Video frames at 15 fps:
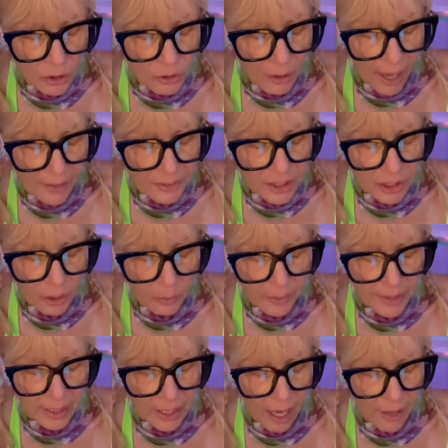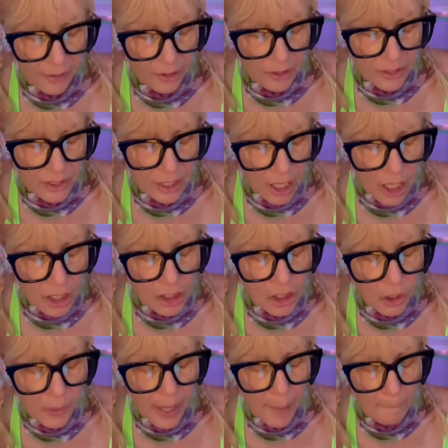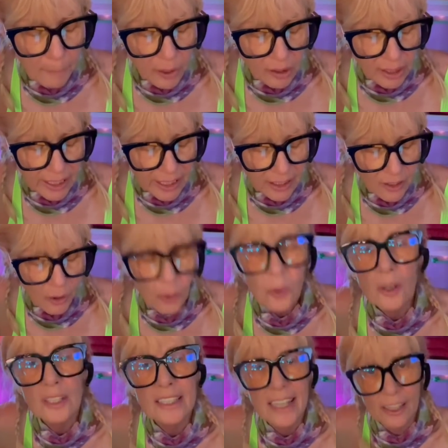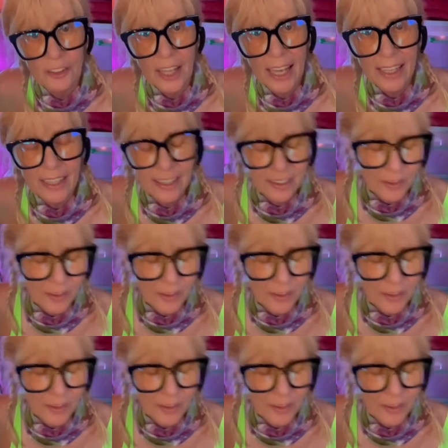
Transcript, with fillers: drive slower than others, do you get bullied or tailgated?